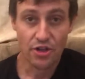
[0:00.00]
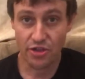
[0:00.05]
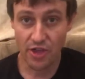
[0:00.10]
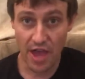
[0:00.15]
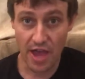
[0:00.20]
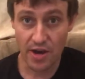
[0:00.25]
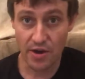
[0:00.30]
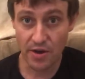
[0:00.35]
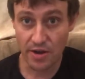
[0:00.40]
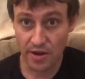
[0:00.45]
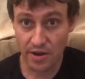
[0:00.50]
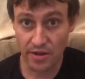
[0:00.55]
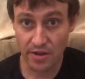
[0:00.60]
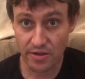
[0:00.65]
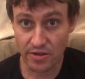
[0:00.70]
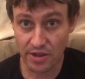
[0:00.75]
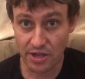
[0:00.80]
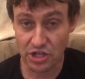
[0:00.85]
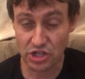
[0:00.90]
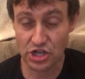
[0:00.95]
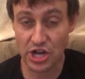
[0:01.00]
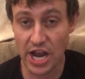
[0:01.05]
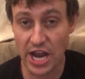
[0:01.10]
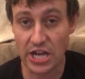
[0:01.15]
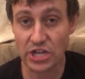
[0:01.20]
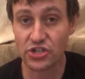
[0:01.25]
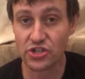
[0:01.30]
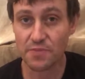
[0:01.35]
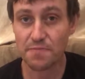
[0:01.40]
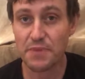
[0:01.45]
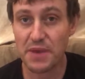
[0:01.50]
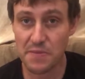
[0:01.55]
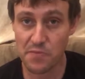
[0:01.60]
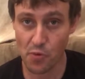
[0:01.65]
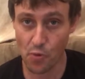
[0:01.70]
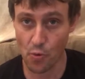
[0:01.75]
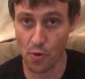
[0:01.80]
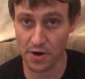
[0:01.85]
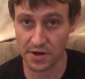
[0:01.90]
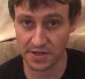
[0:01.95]
than the change that
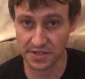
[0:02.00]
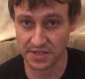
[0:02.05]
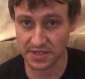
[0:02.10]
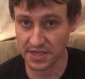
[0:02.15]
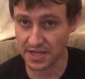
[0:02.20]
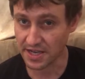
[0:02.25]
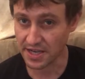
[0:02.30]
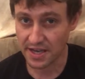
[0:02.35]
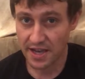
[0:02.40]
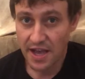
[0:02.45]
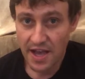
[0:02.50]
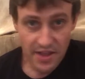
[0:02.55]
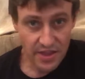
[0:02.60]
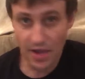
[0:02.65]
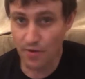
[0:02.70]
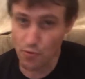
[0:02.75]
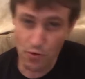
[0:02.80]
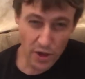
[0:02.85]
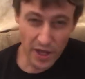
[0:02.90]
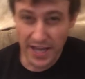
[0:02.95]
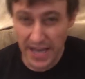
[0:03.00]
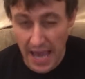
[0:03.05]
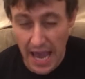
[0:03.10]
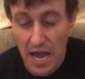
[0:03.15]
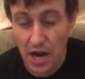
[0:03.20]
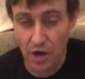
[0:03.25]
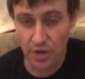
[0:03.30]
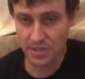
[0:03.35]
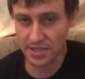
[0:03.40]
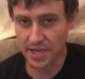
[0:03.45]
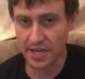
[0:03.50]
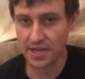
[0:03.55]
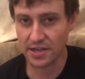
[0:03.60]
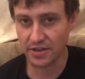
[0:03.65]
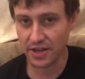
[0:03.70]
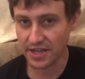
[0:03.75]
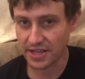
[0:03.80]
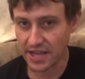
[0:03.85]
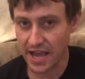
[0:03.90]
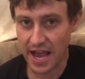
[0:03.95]
people want to see. They really can't
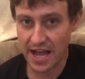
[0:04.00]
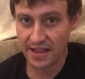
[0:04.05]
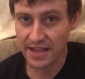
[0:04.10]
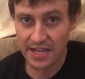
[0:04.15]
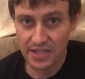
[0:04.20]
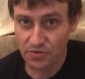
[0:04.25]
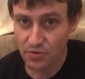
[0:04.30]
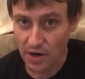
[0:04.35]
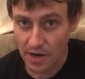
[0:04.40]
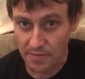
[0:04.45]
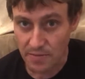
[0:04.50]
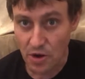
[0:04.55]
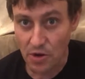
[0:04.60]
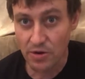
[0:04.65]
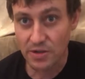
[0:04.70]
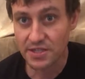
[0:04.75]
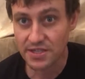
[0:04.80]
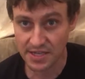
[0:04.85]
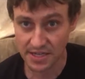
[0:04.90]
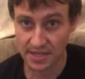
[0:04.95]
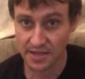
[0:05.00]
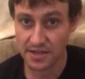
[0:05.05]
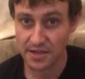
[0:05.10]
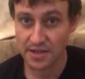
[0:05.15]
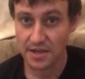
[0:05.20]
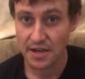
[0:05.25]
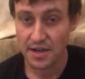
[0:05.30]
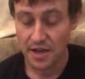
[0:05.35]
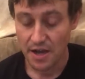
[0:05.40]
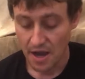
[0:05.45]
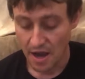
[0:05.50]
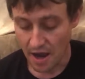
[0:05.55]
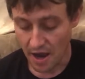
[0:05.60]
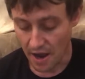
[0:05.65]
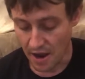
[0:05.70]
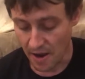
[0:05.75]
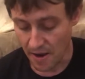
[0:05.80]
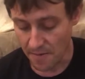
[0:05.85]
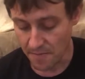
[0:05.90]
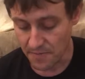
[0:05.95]
articulate that, and that's what I'm noticing.
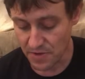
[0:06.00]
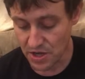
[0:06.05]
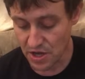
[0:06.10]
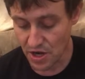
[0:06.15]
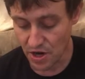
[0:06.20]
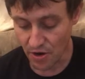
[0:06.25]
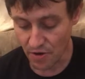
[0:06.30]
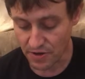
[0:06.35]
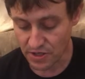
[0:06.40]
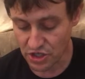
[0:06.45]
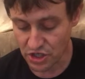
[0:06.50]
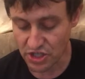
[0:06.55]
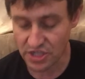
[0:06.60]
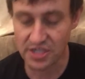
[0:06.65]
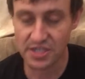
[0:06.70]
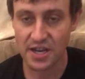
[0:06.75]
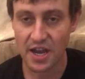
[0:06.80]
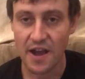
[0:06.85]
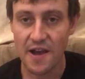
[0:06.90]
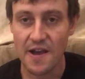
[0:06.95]
Um, you know, it's just